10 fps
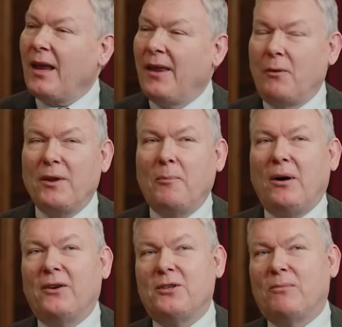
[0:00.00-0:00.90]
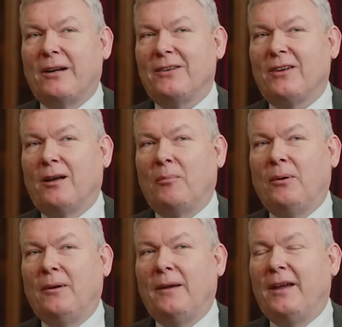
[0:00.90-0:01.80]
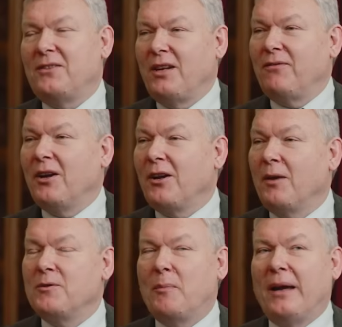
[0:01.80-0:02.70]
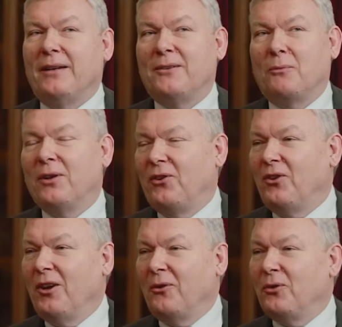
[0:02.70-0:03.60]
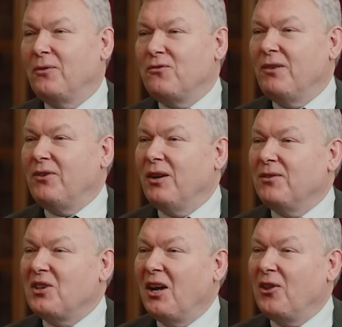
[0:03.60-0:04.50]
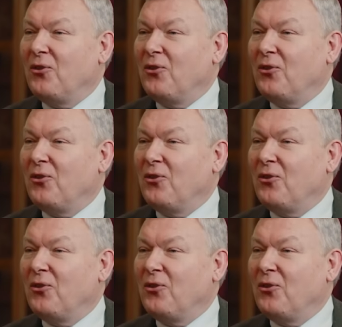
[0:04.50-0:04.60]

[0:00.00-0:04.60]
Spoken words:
And then when the party breaks up, instead of going home to bed, the ones in the know sort of drift over to Hut